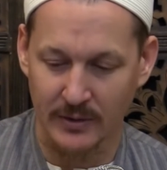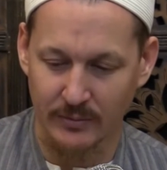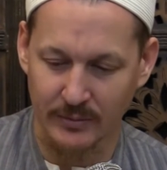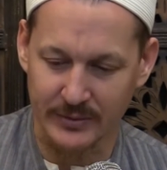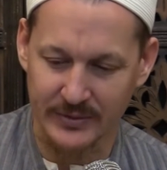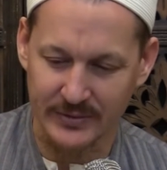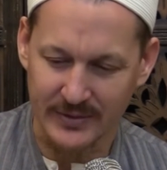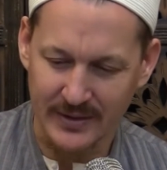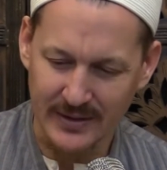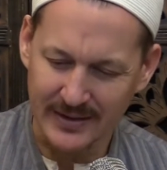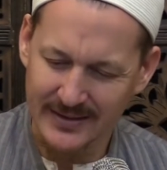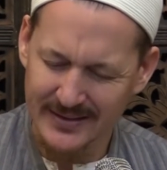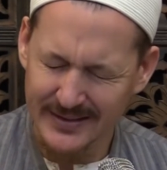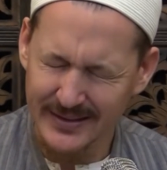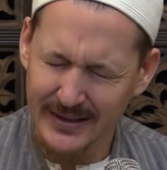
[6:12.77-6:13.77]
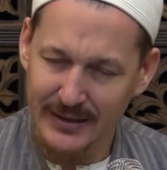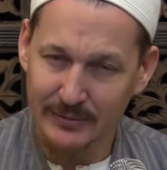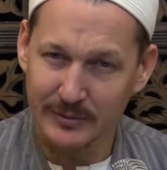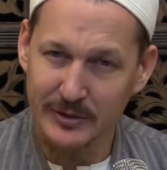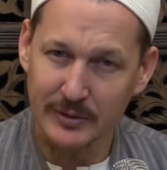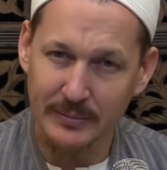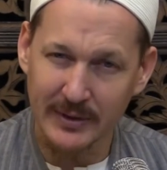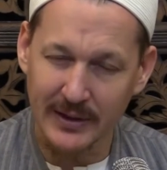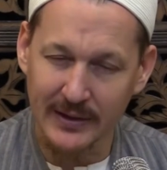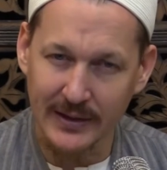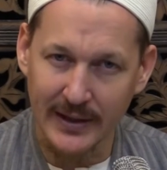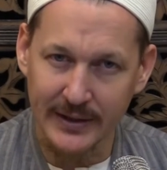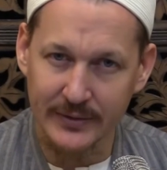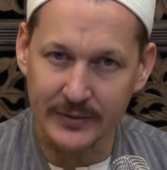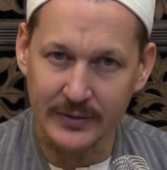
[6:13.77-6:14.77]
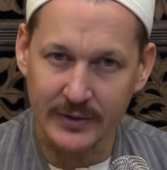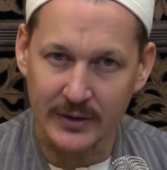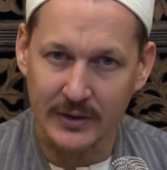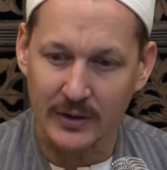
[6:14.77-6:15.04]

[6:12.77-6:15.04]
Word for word: which is that it seems to be a light